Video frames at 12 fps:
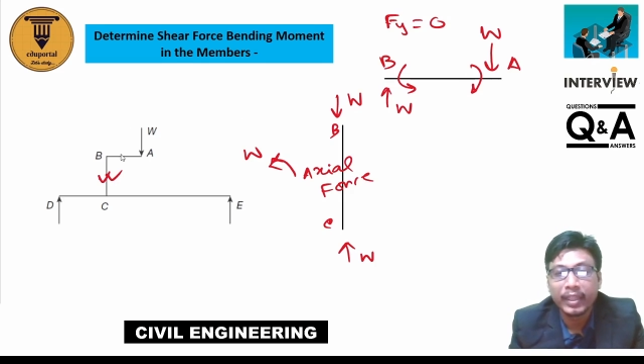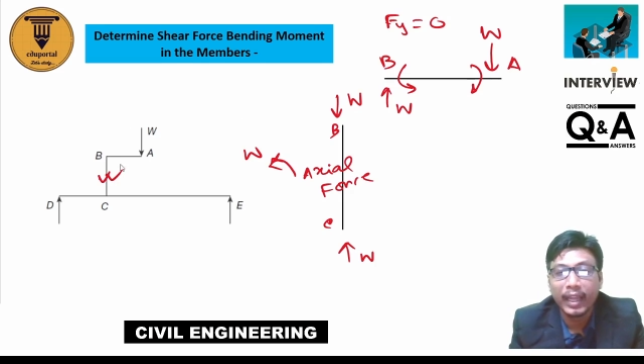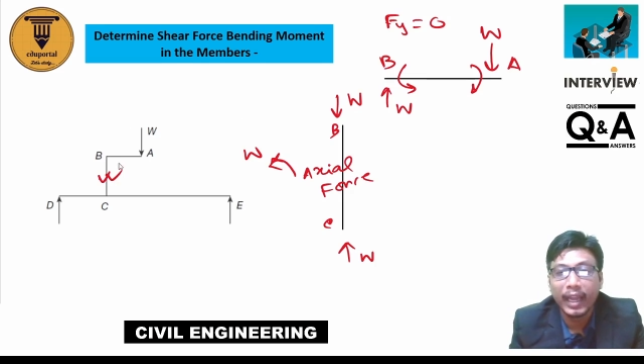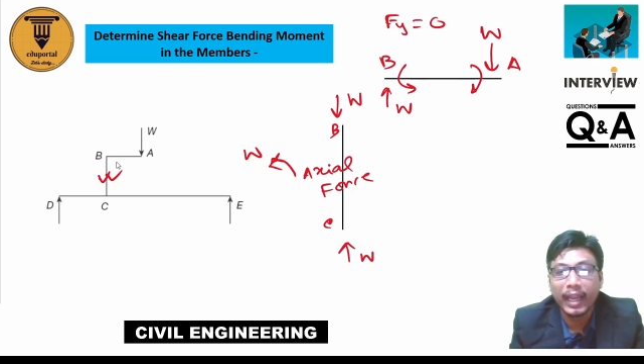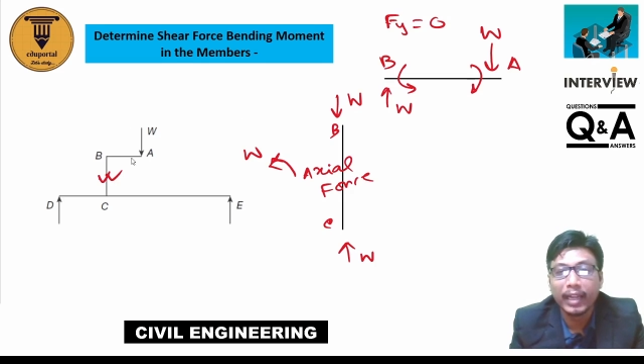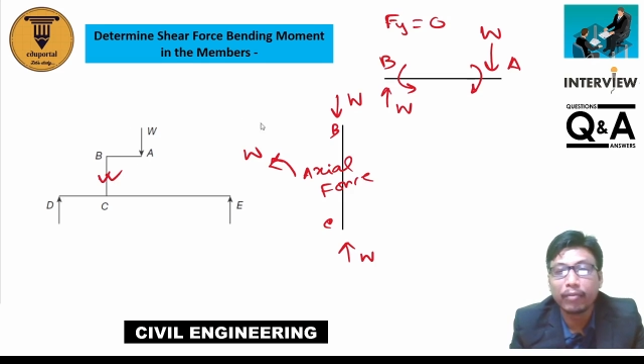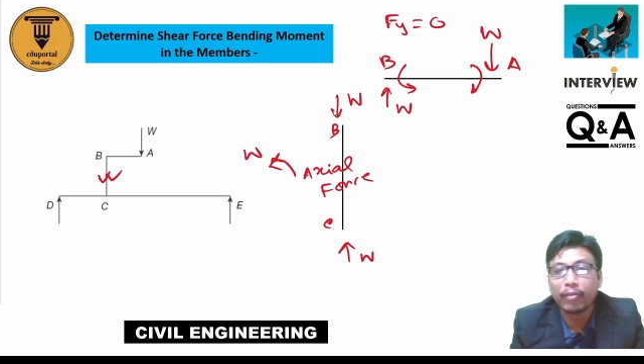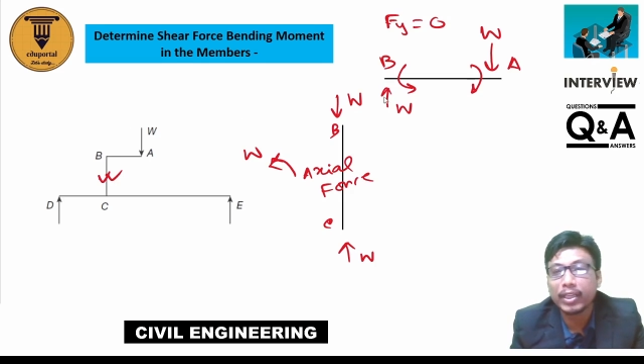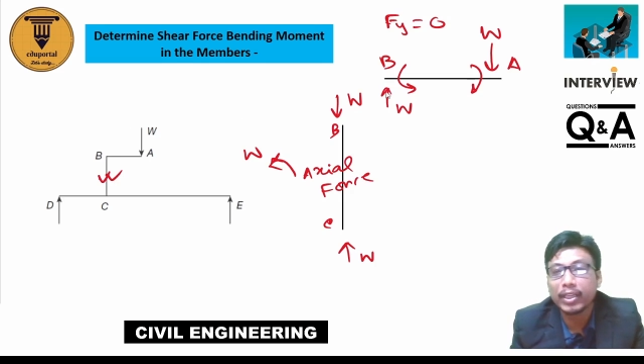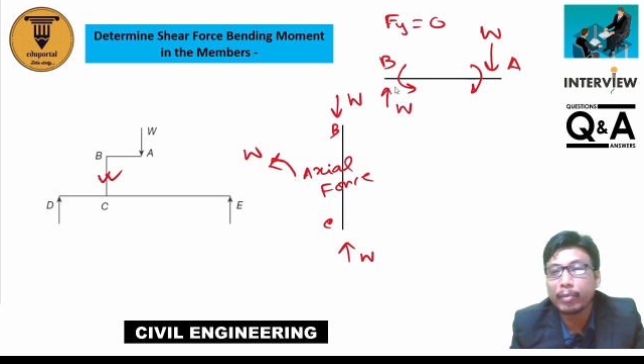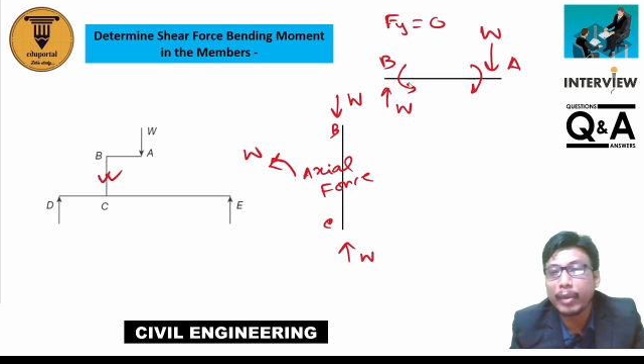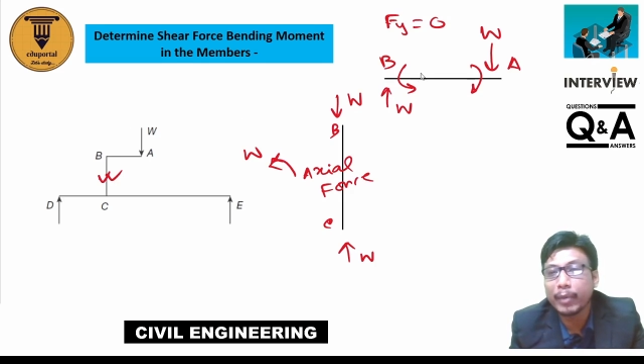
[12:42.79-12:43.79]
And for the
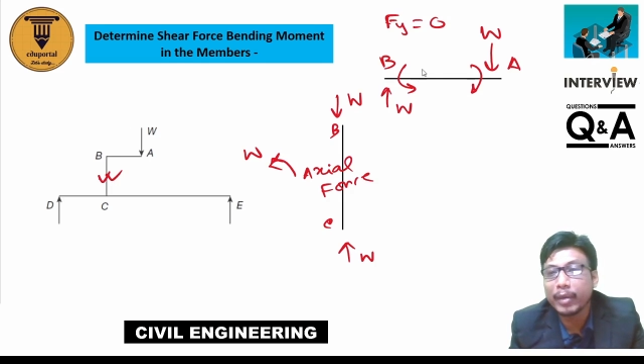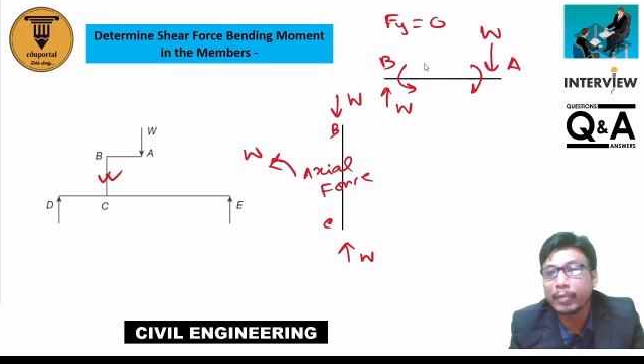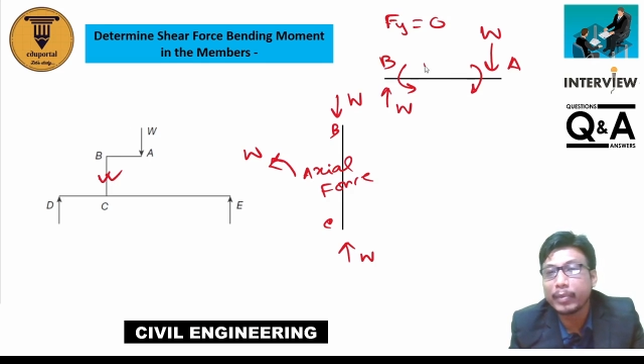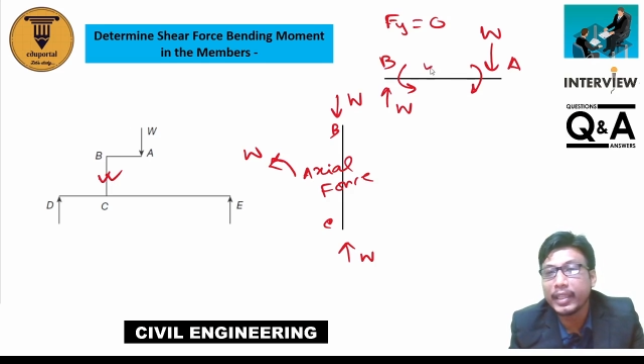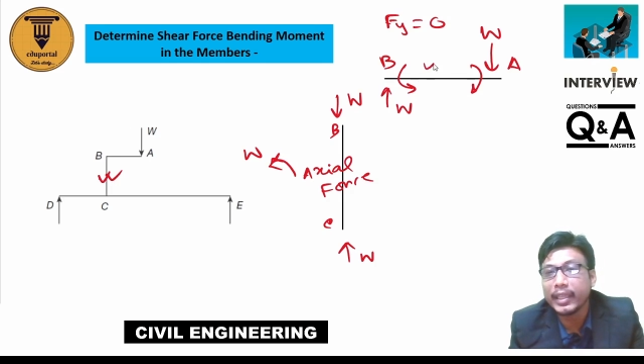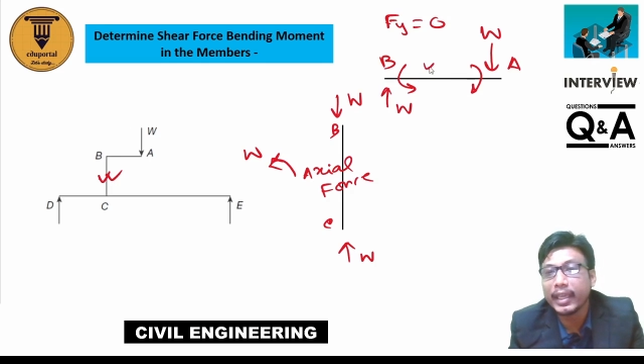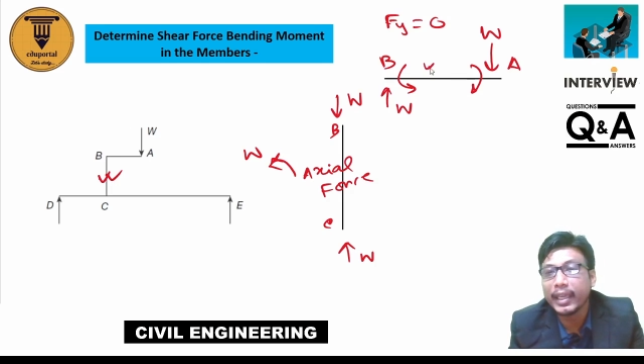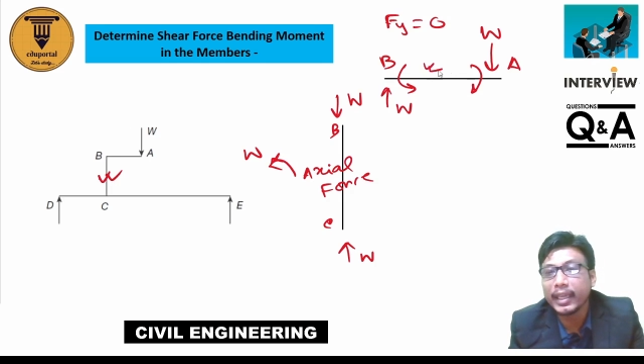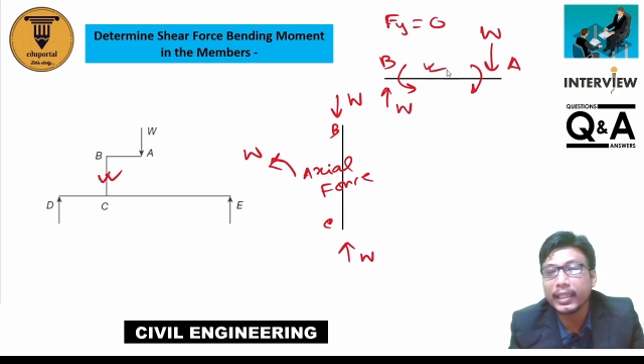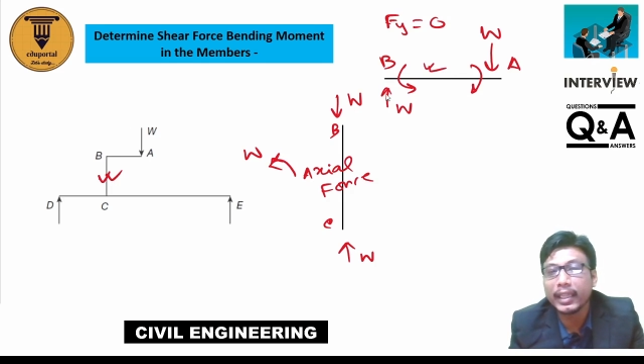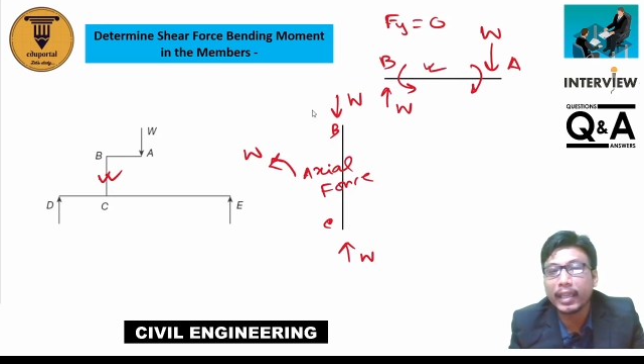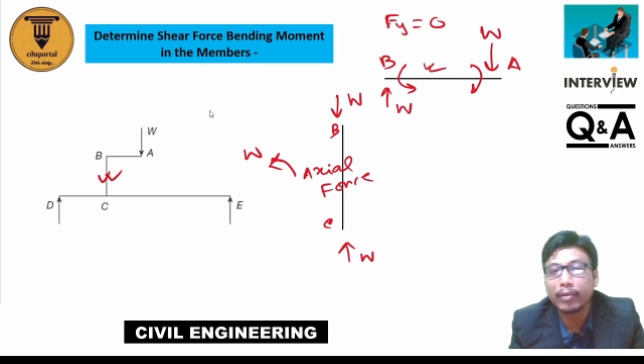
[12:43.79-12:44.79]
member BA,
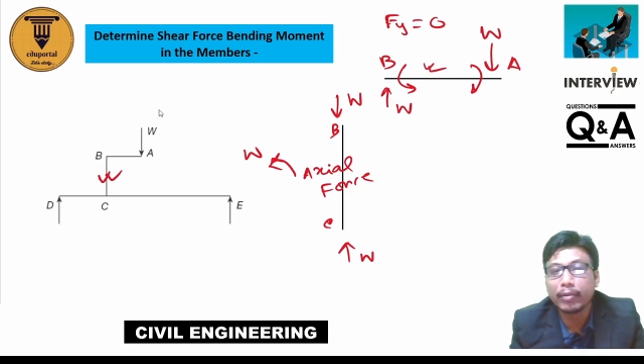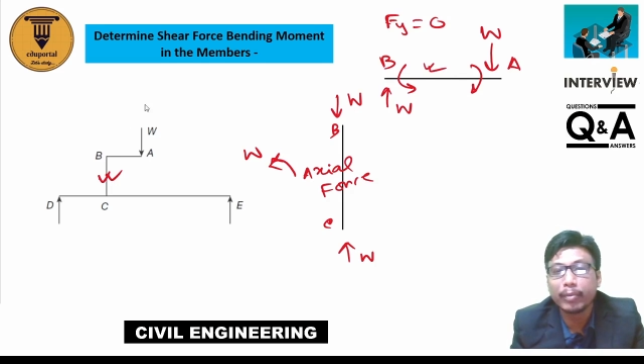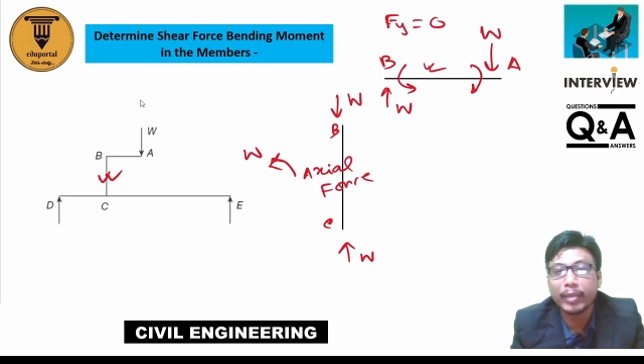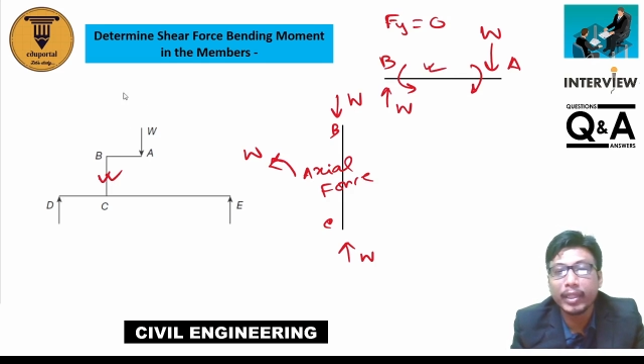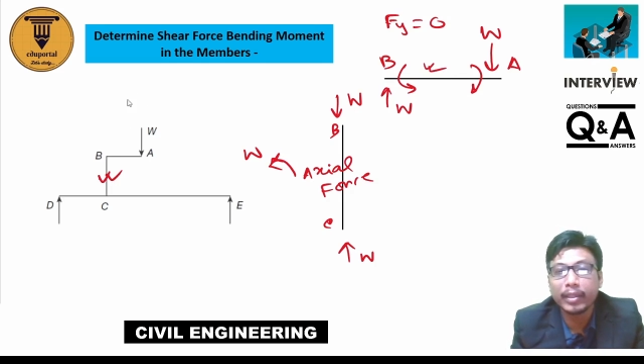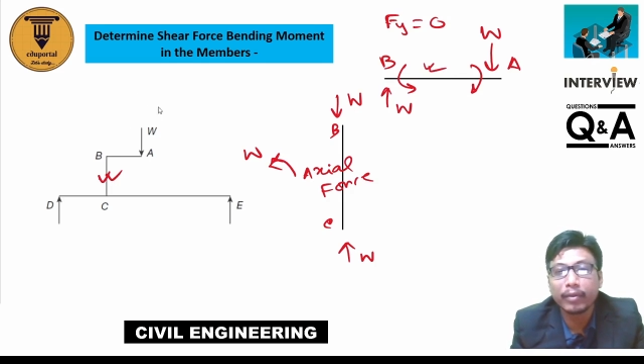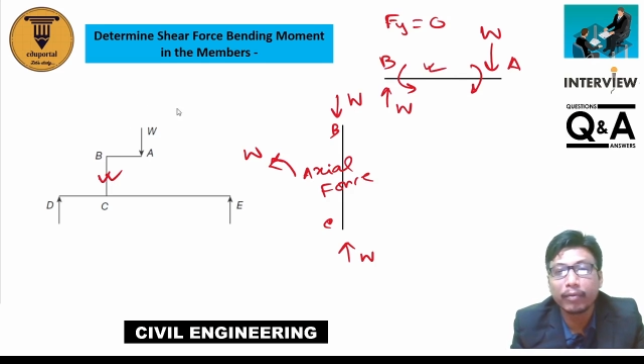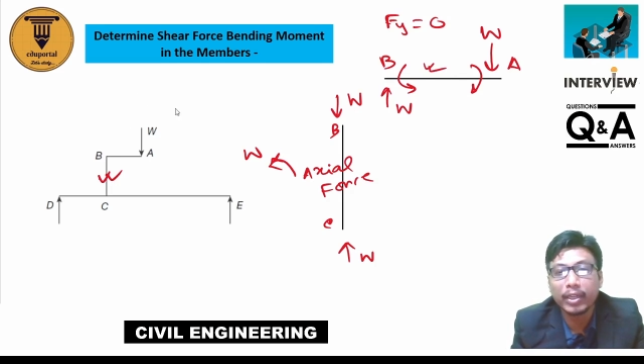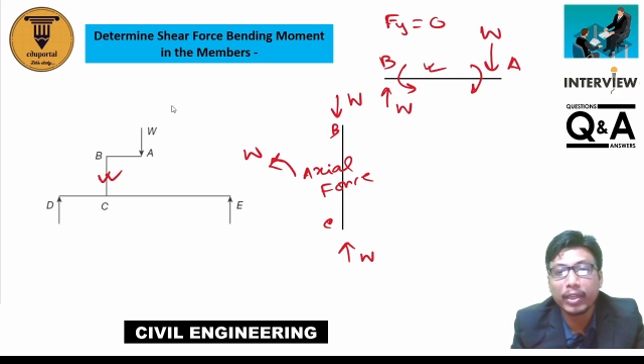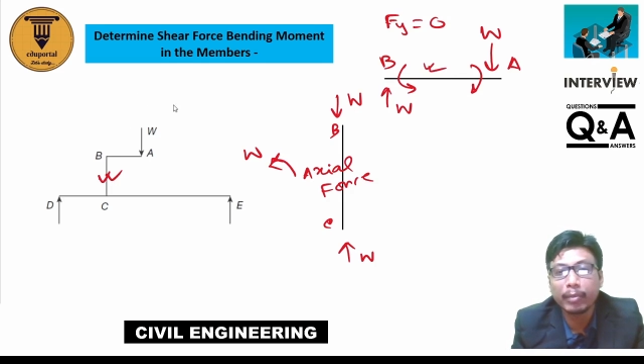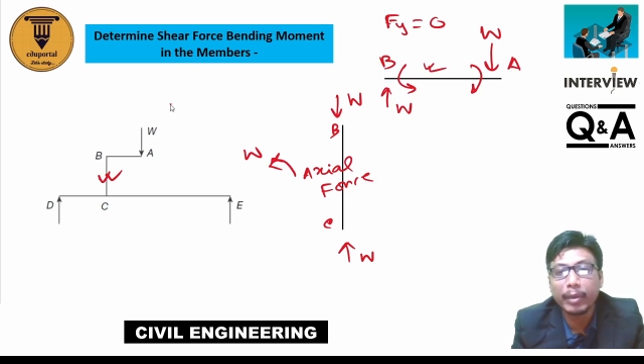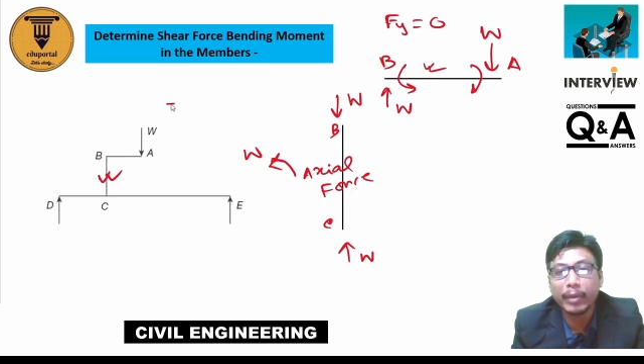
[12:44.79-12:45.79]
there will be, for
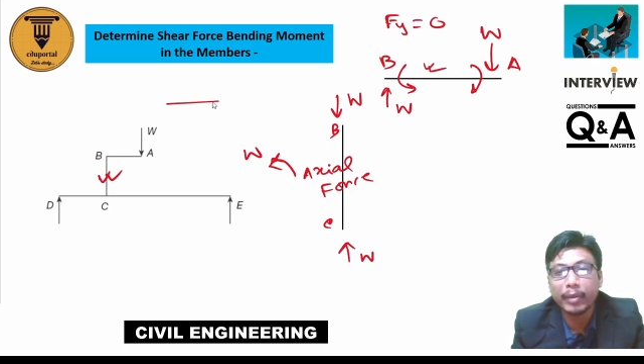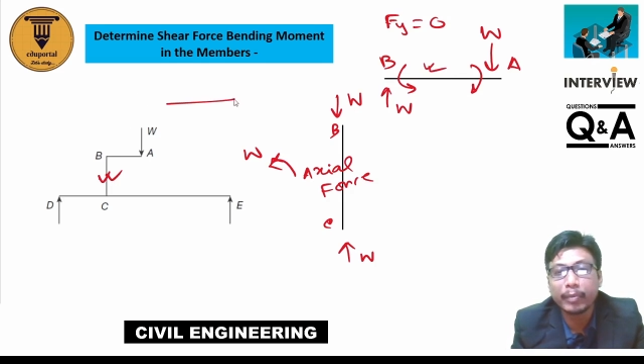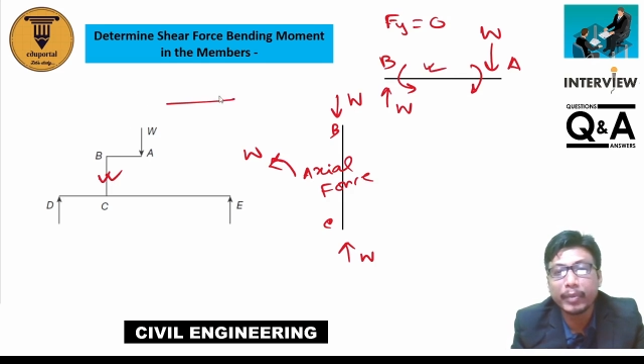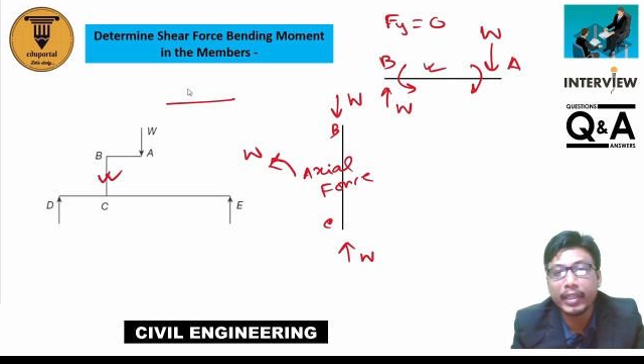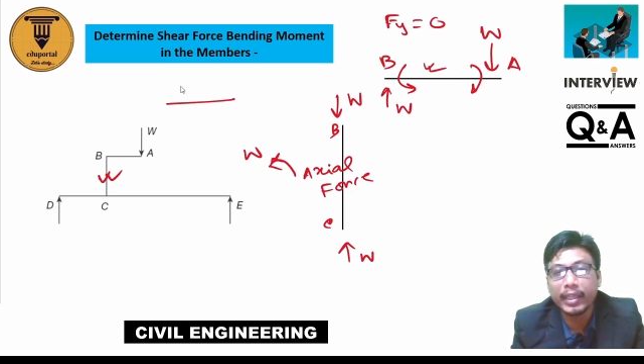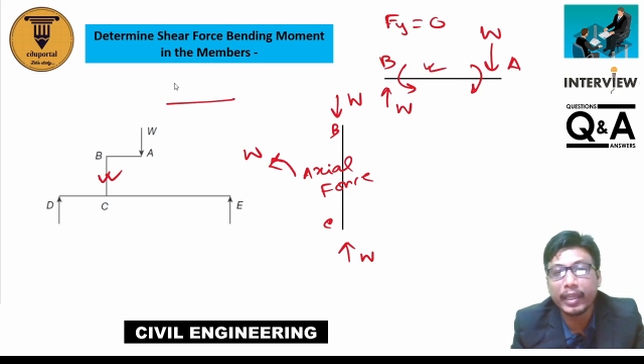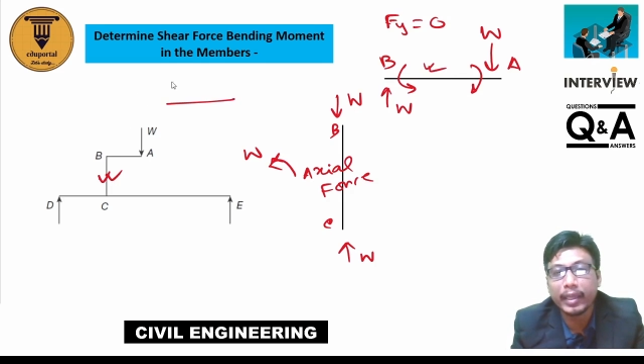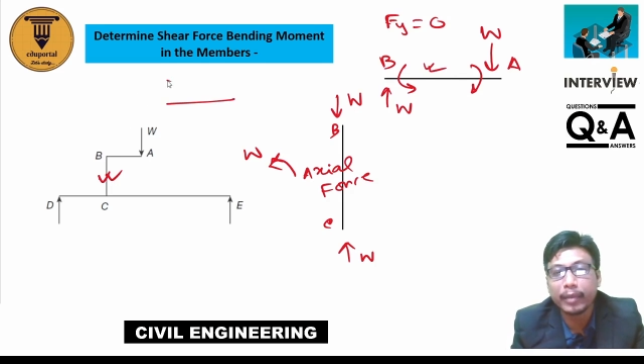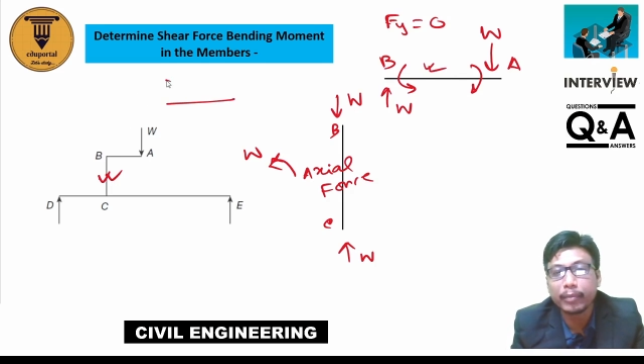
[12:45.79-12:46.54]
the member BA,